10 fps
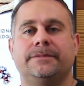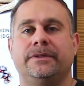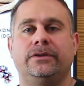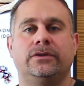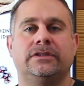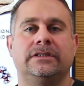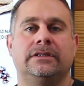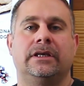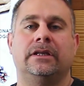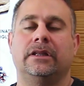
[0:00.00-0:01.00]
been used
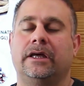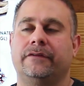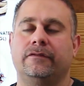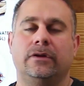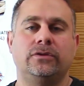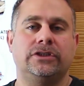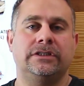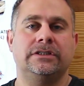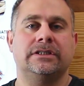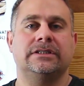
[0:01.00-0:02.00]
in a lot of
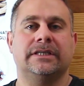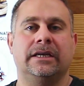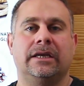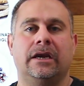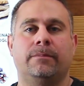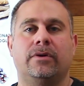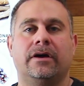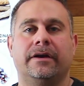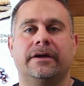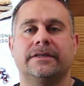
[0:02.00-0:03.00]
lotions and skincare
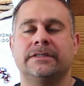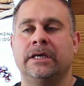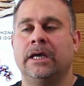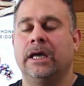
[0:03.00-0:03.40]
products.